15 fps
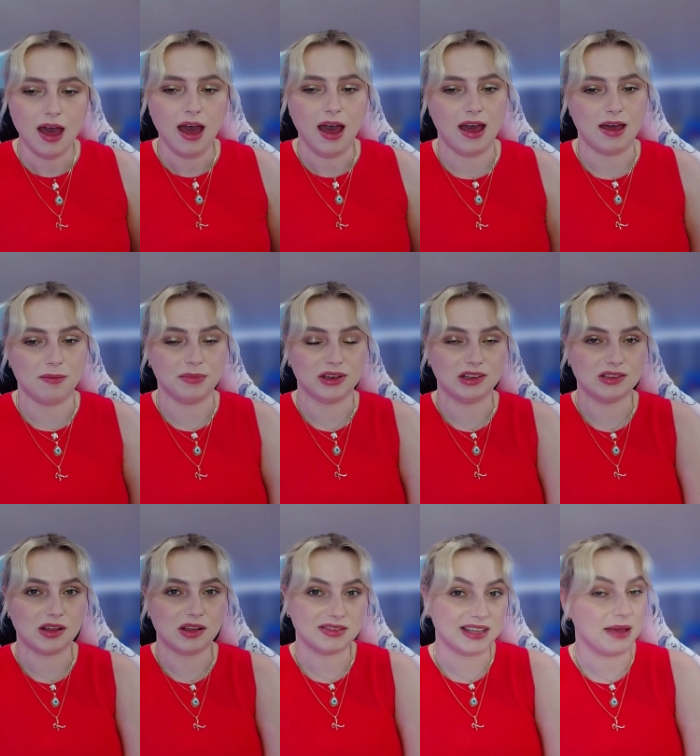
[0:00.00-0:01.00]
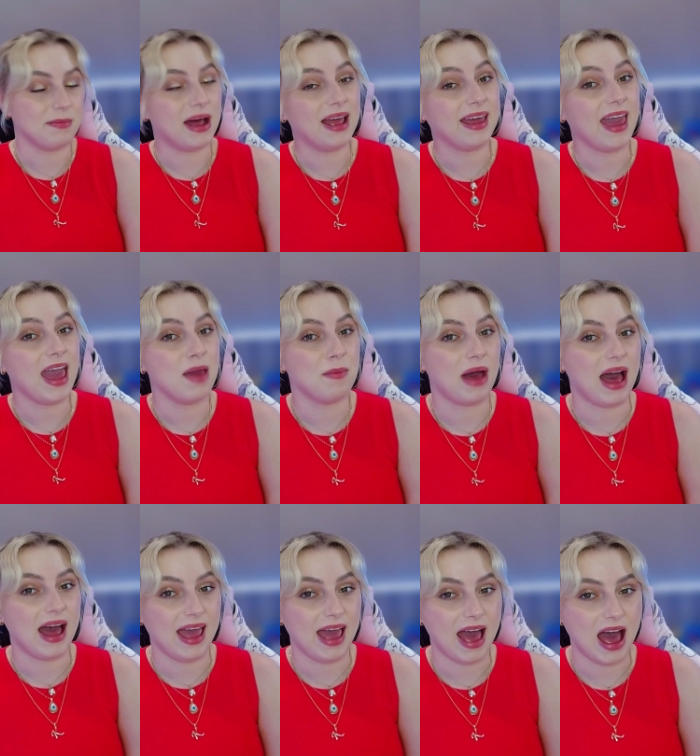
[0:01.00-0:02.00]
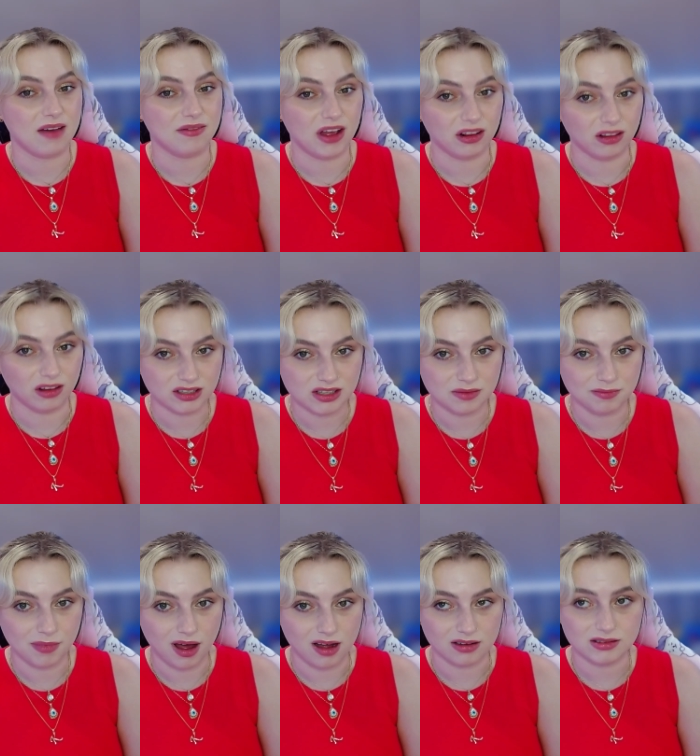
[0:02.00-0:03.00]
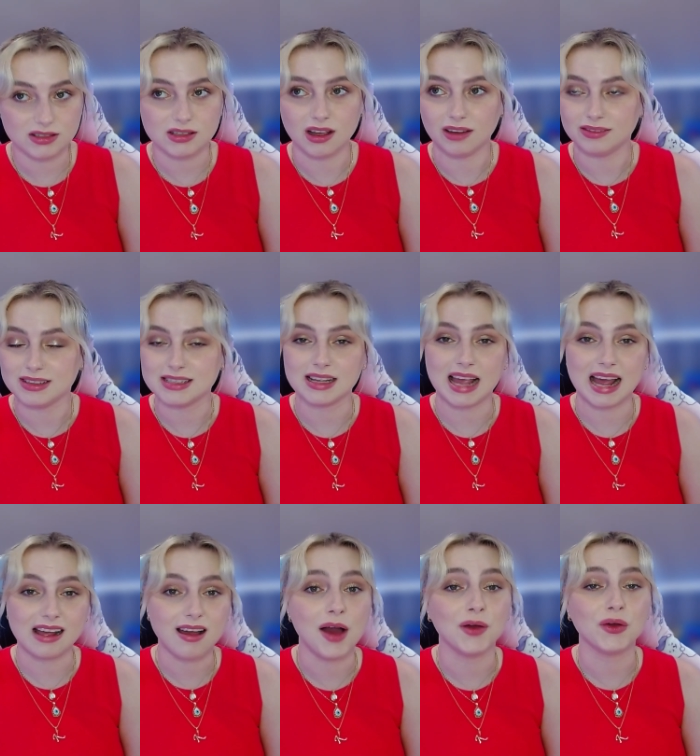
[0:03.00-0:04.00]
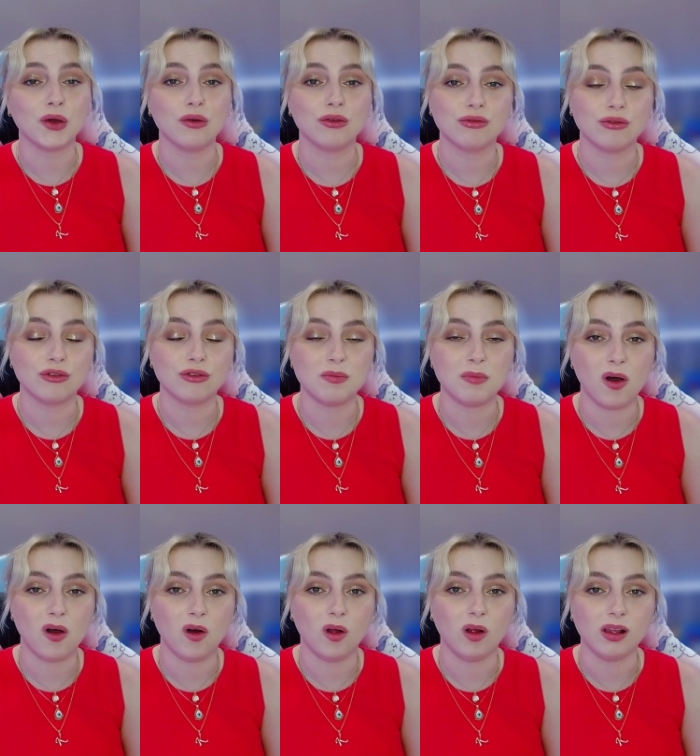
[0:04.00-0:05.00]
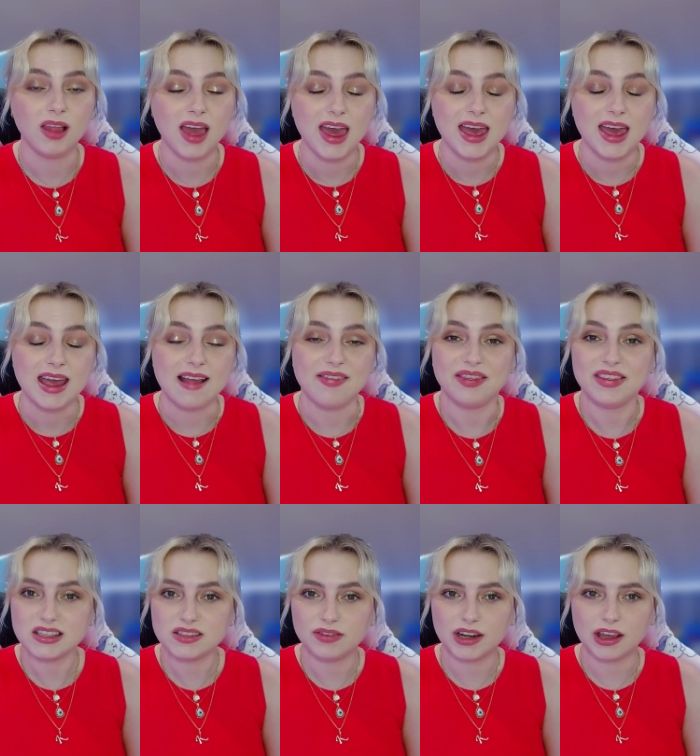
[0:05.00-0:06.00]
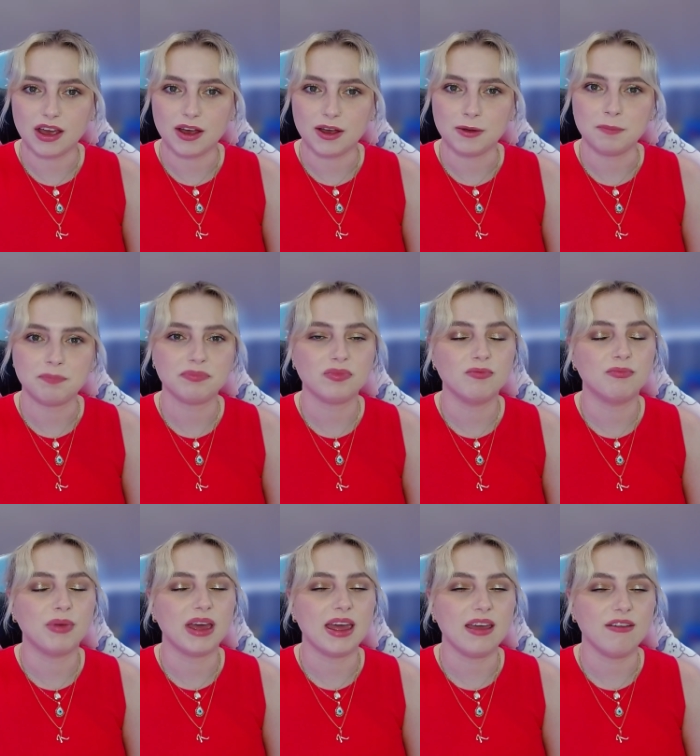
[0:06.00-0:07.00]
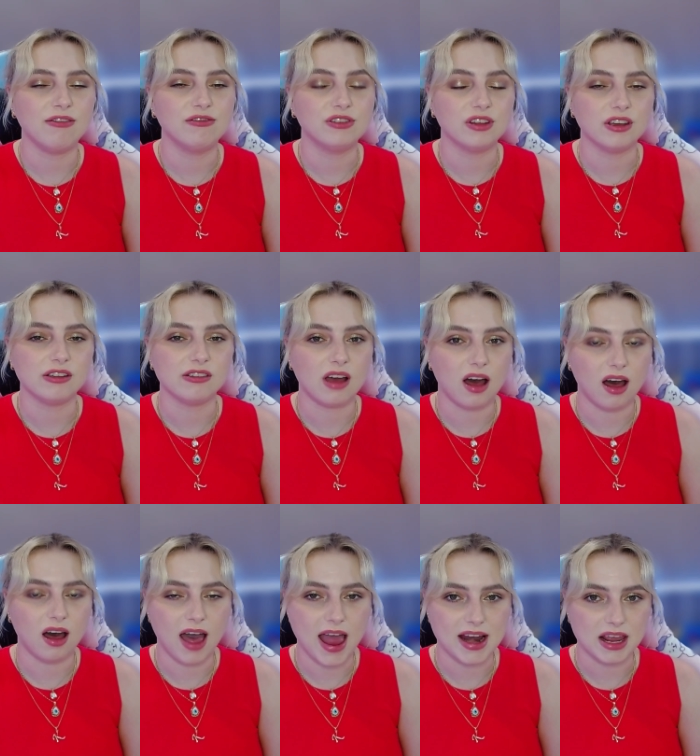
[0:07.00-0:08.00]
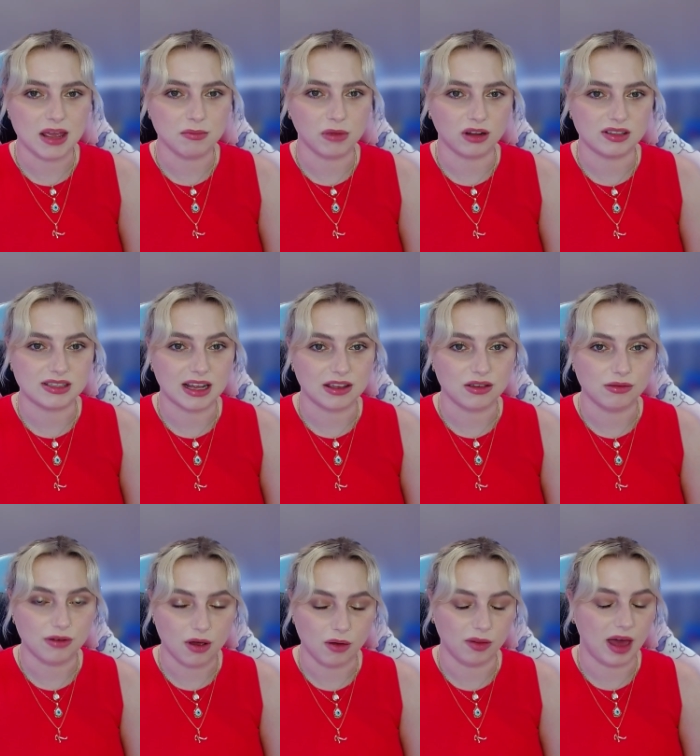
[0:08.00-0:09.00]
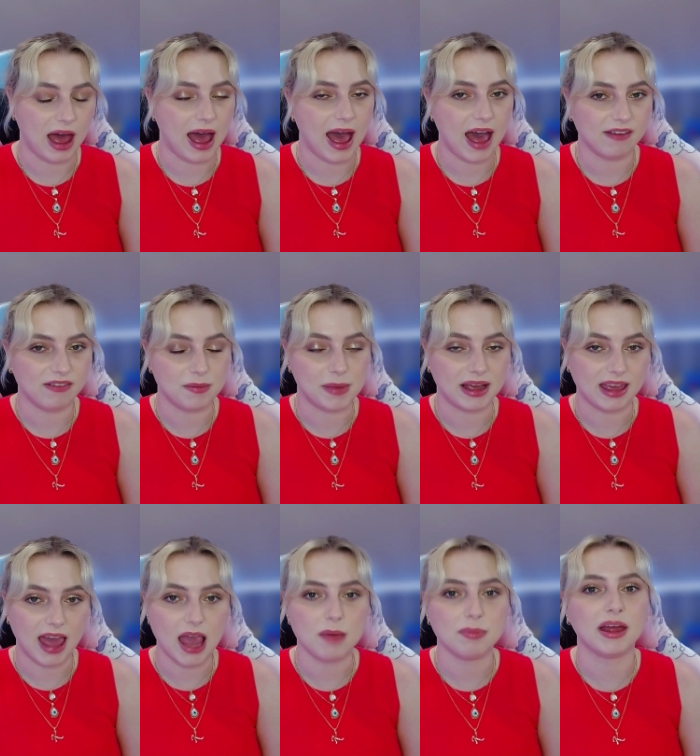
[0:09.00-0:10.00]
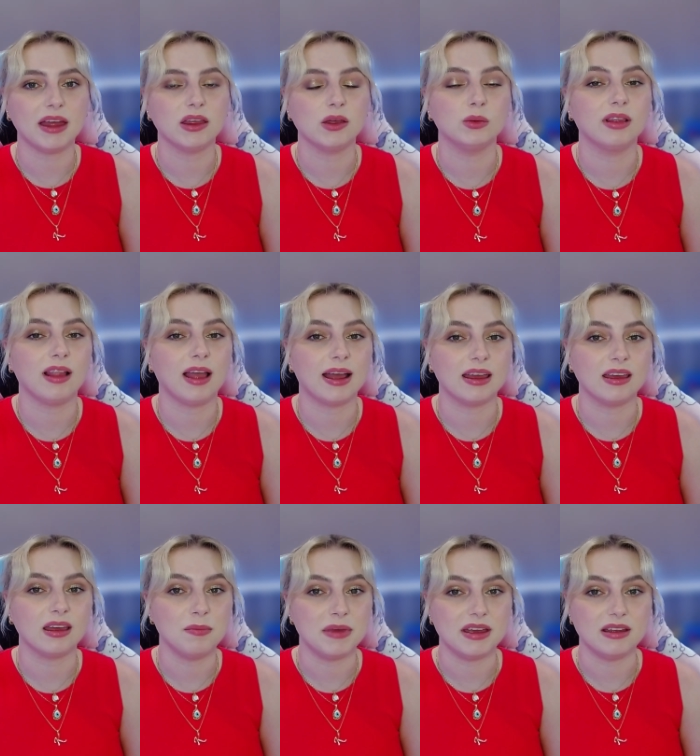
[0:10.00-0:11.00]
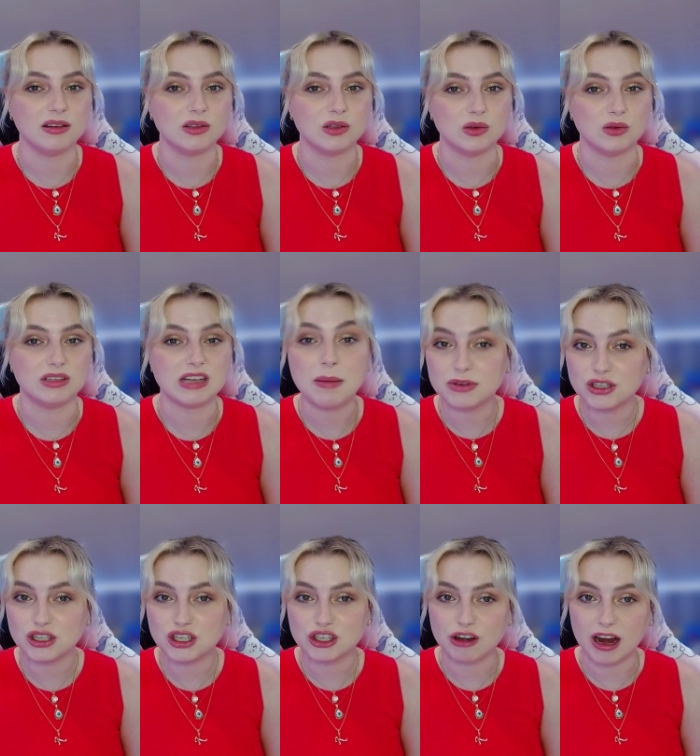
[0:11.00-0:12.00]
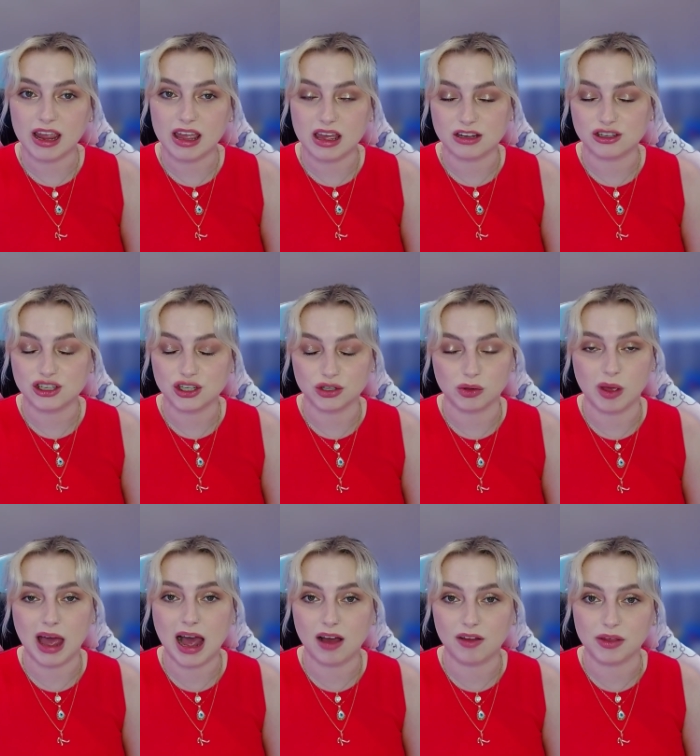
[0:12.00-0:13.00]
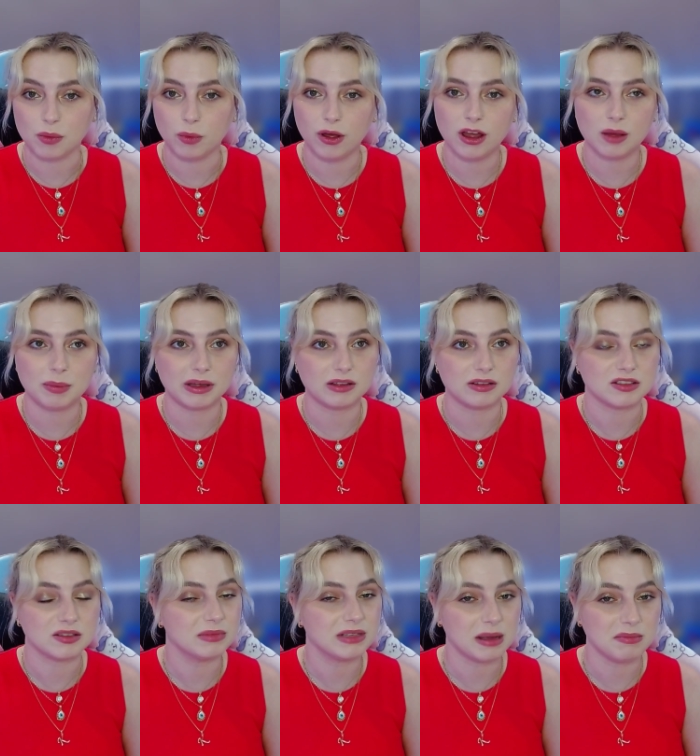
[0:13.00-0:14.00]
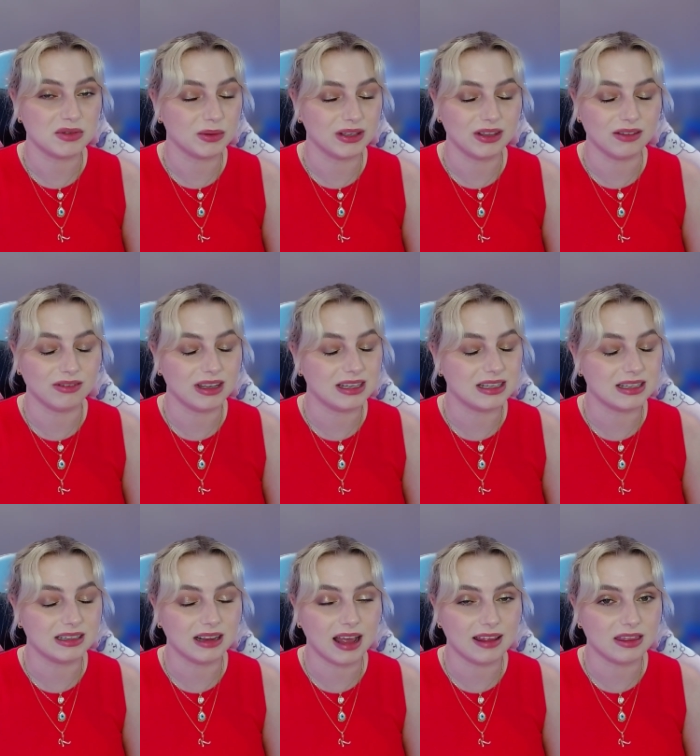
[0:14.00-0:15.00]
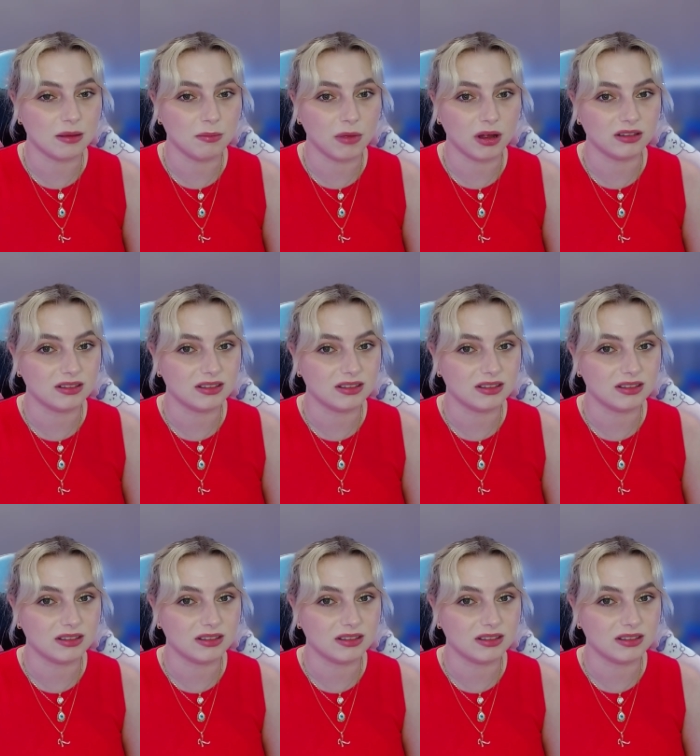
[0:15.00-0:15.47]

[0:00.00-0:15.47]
Because obviously in my game I have a lot of mods. Obviously I can't go through them all in this video, but if there are any mods that you know that I have in my game that you would like me to demonstrate and show you how they work, because sometimes when you're reading like the mod